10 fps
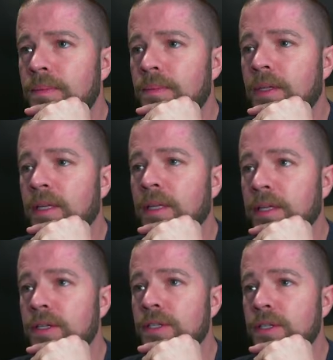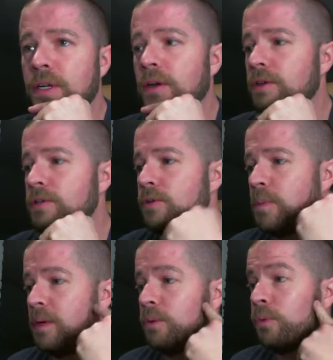the glitters could also
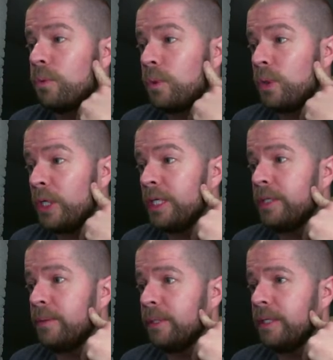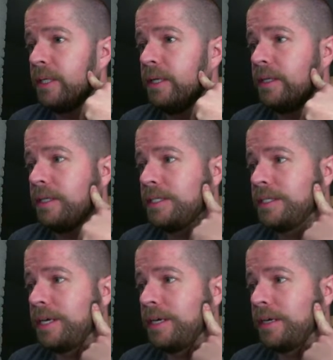be really, really good in this
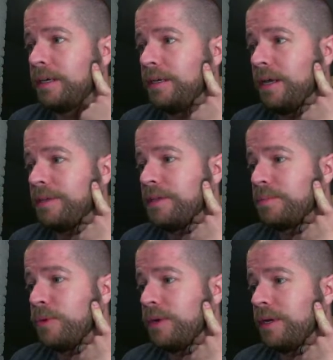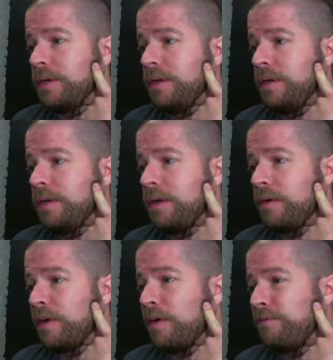deck at this point. I've
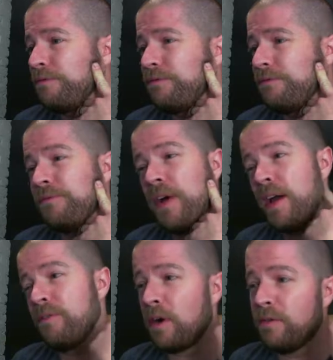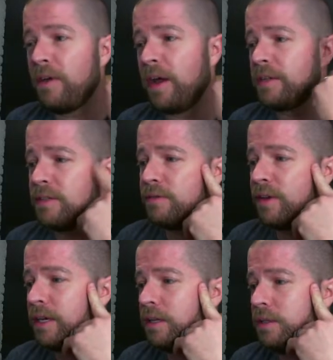got 5 artifacts if I
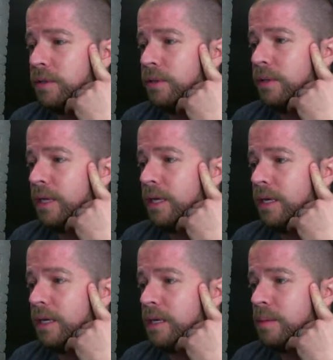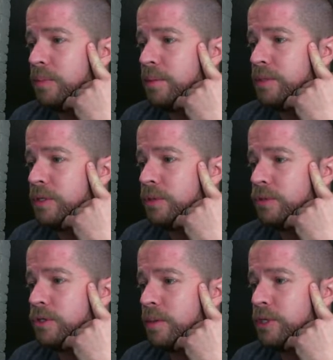include the Brimstone
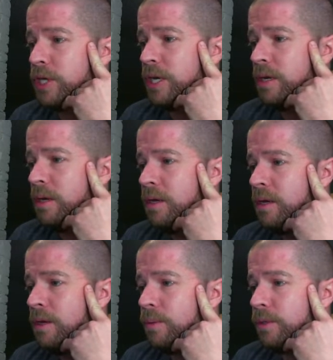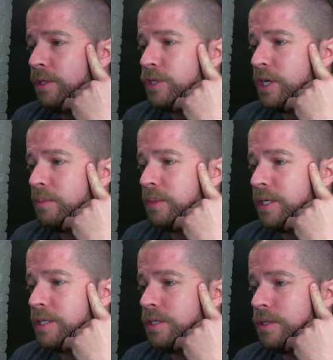Trebuchet with the Shambling
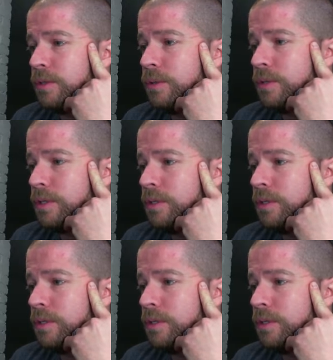Suit.